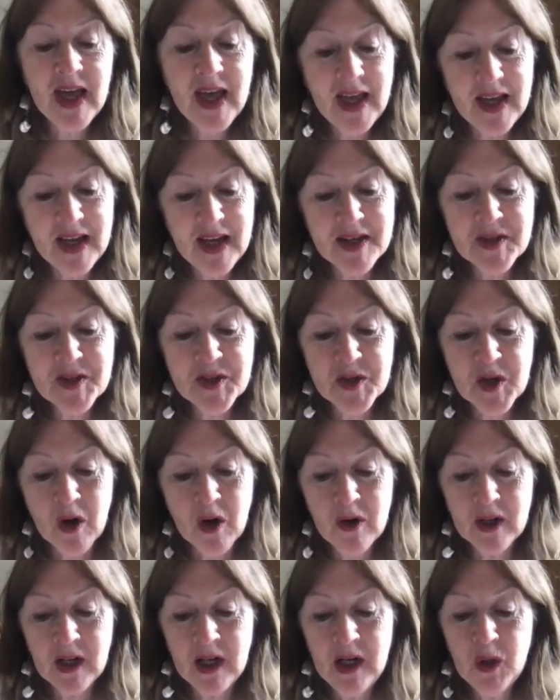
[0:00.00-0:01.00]

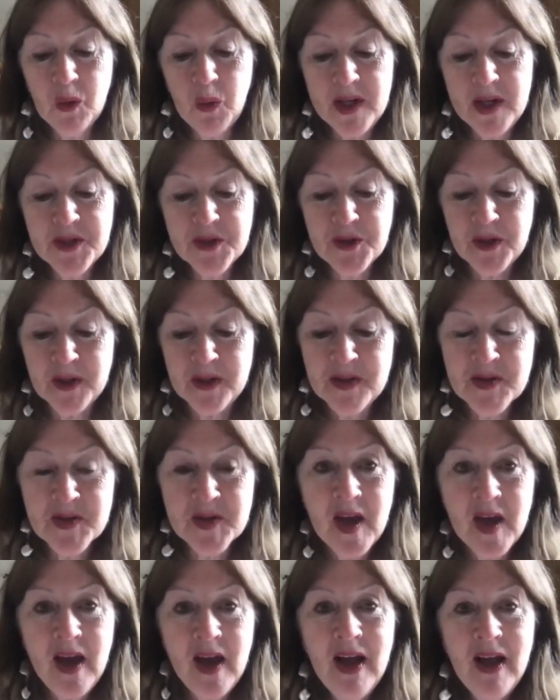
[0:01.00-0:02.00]
ahistorical questions,